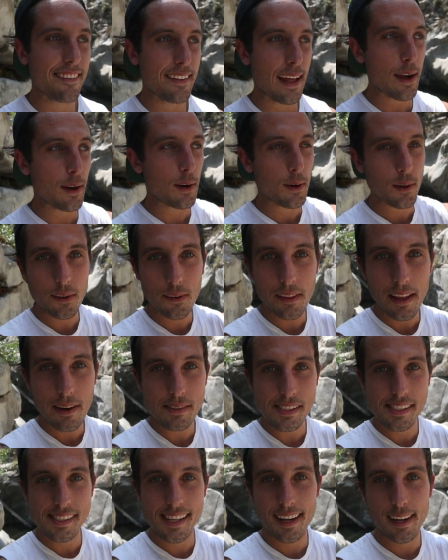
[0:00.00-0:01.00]
that girl that
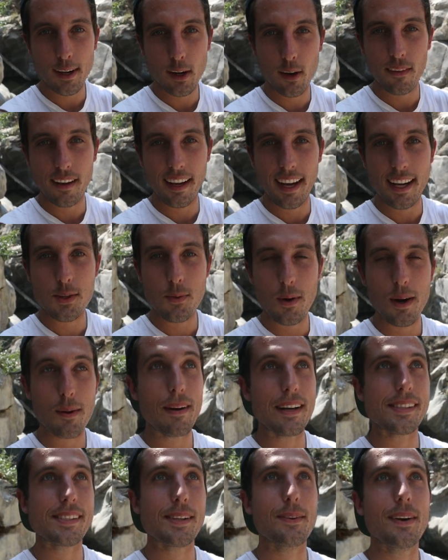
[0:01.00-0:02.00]
was standing on the edge we were
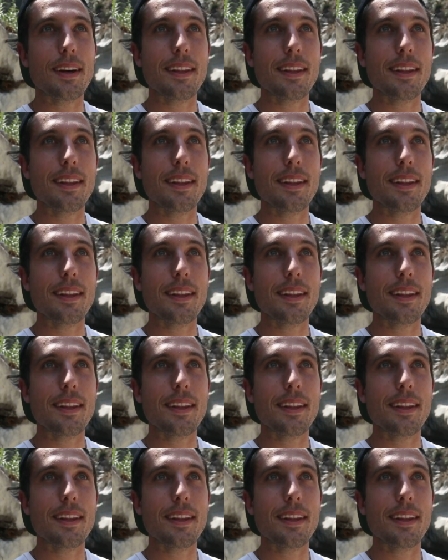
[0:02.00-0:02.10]
messing